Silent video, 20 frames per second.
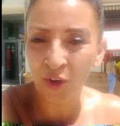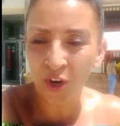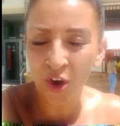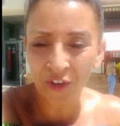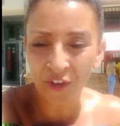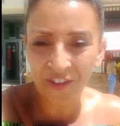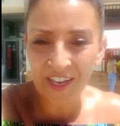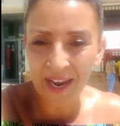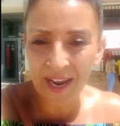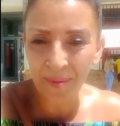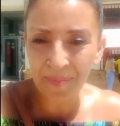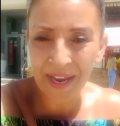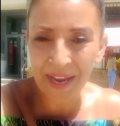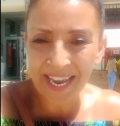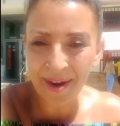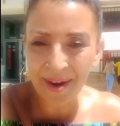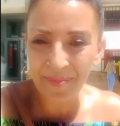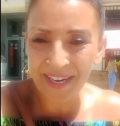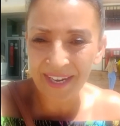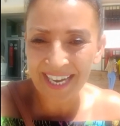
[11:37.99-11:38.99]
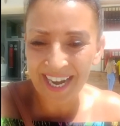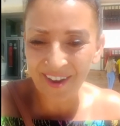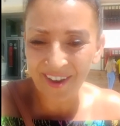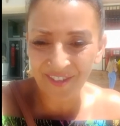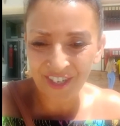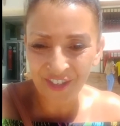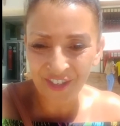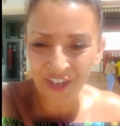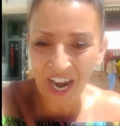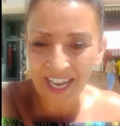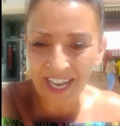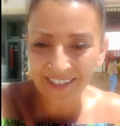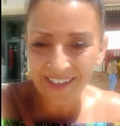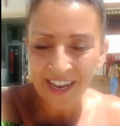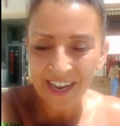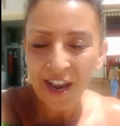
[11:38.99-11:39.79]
contact me and we can have a chat.